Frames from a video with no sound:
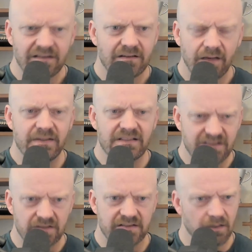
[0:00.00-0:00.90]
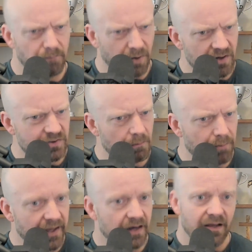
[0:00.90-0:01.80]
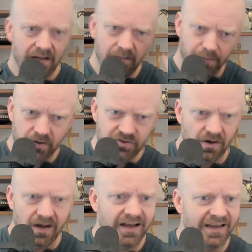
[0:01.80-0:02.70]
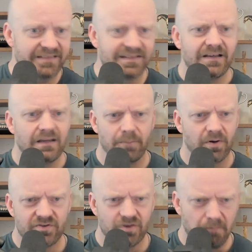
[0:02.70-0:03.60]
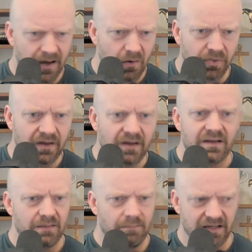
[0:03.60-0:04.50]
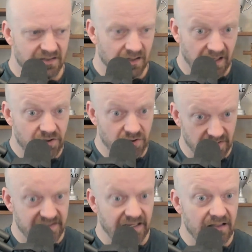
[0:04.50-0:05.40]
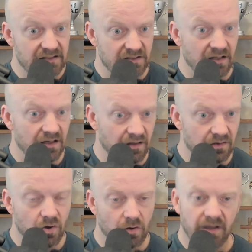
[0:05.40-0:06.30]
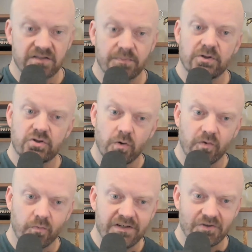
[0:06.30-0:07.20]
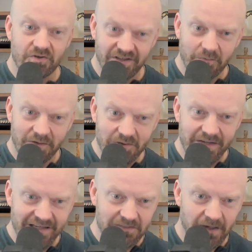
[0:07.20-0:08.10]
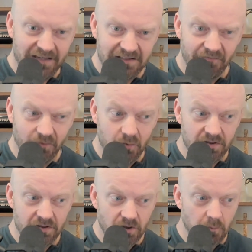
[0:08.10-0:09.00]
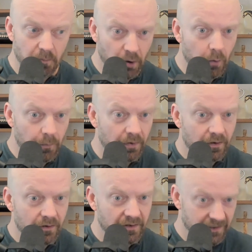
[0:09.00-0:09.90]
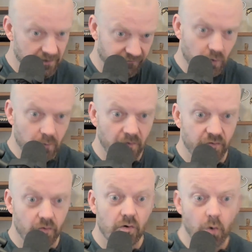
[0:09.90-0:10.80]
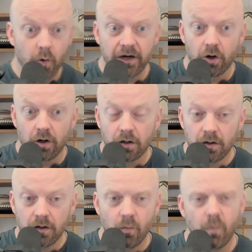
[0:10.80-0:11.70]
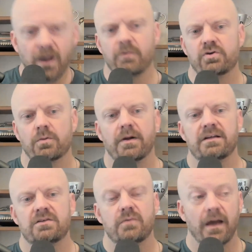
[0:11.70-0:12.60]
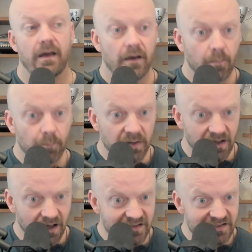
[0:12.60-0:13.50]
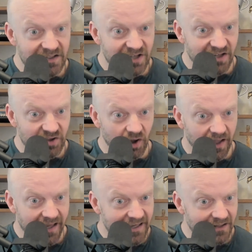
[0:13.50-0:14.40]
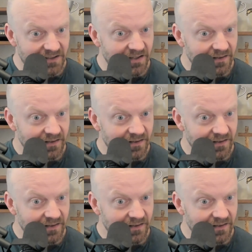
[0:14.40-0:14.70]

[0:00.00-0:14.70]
I mean, seriously, it burns your butt, it burns your eyes, it burns your mouth. It actually sends it's been shown in the research that when you eat spicy food, you poop, like the food moves through you quicker. Why would your body do that? Because it doesn't like it.